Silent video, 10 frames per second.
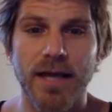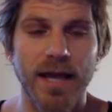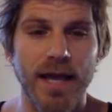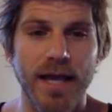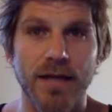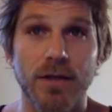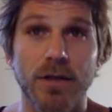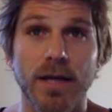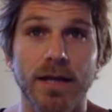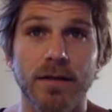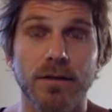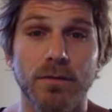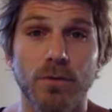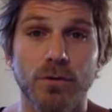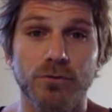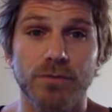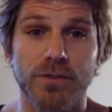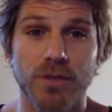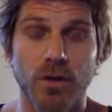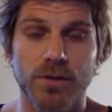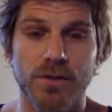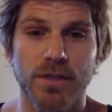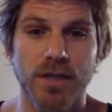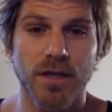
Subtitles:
and you get the most results